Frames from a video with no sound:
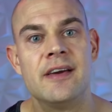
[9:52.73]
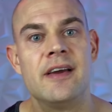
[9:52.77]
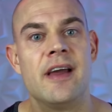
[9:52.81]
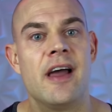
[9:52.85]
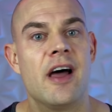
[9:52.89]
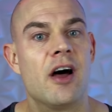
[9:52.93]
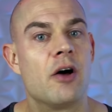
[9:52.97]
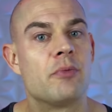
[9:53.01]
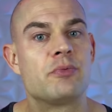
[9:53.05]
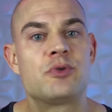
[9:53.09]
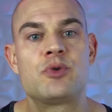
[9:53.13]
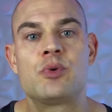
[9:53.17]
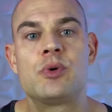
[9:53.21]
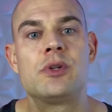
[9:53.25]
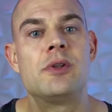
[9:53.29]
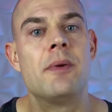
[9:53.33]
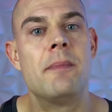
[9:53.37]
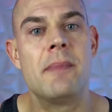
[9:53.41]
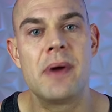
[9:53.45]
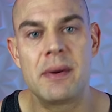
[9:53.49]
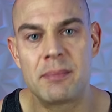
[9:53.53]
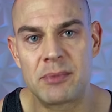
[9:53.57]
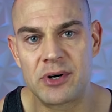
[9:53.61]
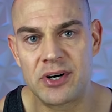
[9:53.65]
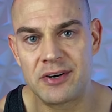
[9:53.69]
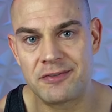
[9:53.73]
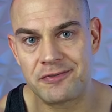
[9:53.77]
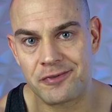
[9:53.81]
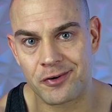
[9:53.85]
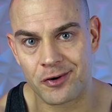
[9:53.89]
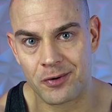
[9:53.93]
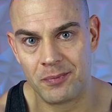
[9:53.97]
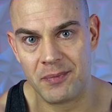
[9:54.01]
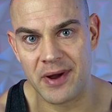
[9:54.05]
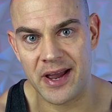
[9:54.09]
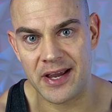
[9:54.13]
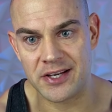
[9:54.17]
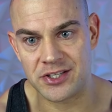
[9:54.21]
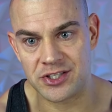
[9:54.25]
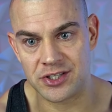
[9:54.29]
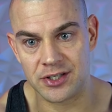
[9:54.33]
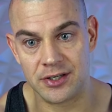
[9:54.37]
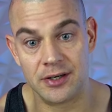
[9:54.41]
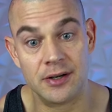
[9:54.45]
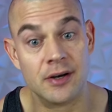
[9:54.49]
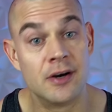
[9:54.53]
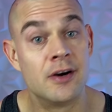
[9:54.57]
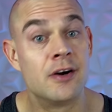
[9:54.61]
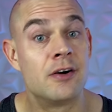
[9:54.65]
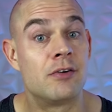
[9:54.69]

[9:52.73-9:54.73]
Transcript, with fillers: helps with the memory formation,